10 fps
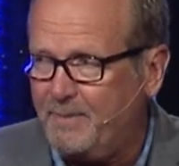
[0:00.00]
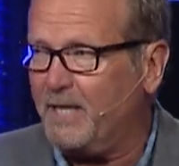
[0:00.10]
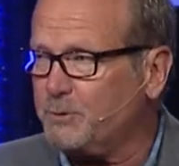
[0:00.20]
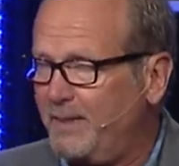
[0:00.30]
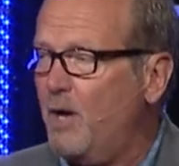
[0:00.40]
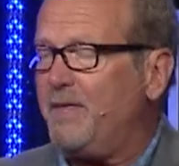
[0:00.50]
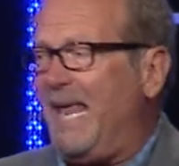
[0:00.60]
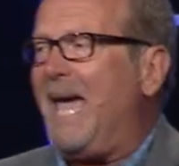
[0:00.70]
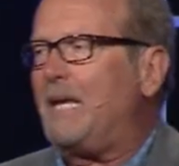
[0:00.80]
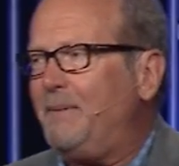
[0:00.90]
Because we know that
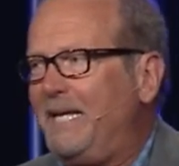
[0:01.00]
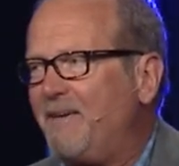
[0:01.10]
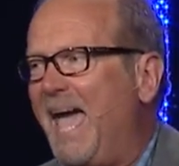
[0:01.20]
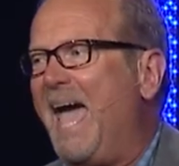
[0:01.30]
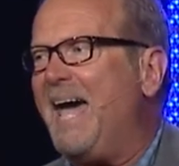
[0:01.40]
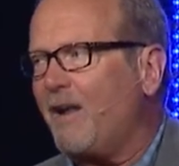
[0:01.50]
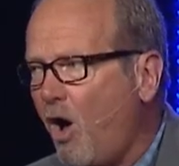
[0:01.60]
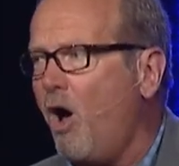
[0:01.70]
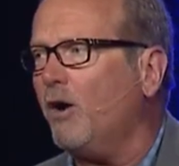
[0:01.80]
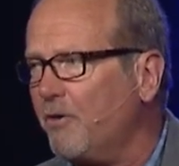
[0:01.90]
Adam and Eve had
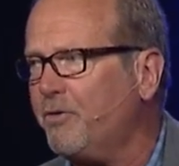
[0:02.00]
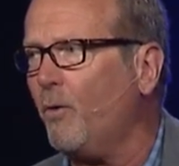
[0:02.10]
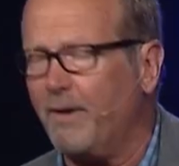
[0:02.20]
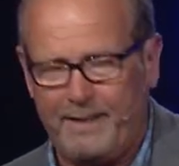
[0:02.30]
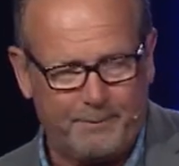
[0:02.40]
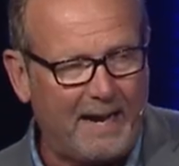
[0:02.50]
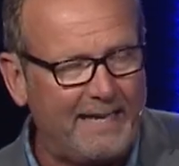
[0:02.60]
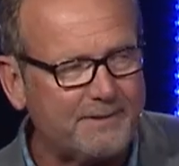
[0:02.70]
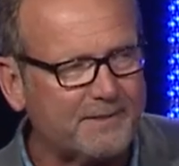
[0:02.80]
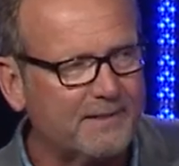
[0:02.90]
all authority,
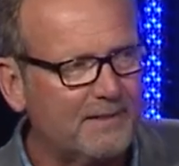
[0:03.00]
right?